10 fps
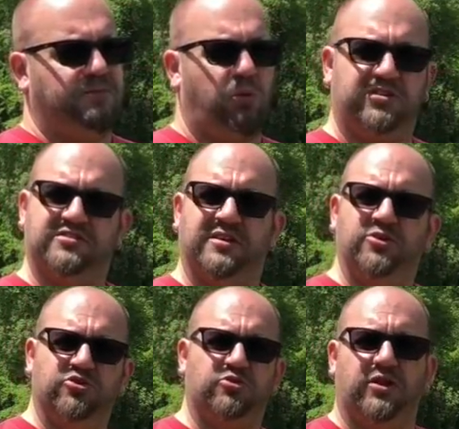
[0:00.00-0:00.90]
which is
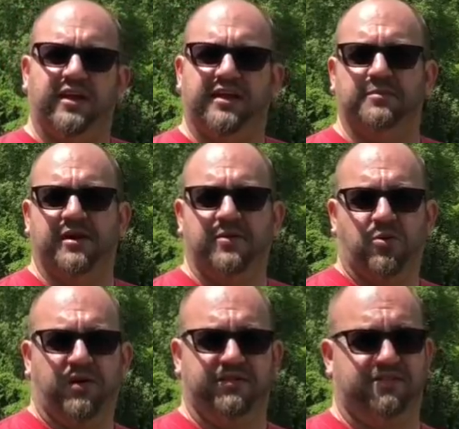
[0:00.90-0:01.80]
unusual. I can get my other
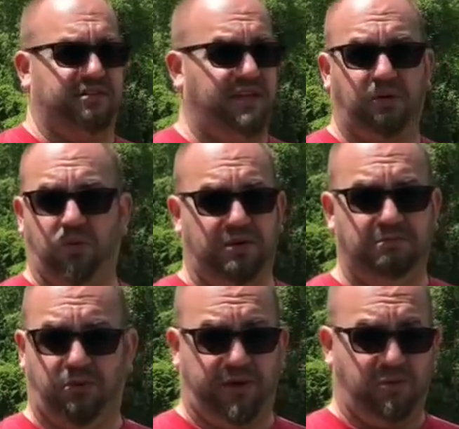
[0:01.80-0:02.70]
one to like one
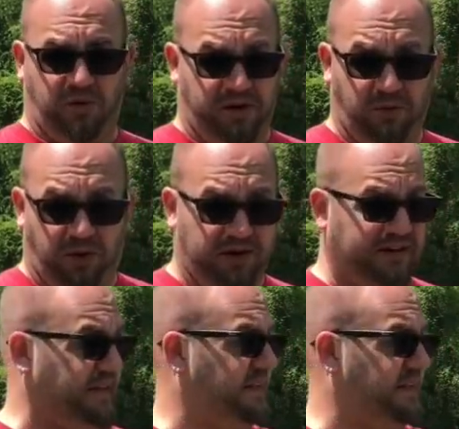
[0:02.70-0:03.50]
point one to one.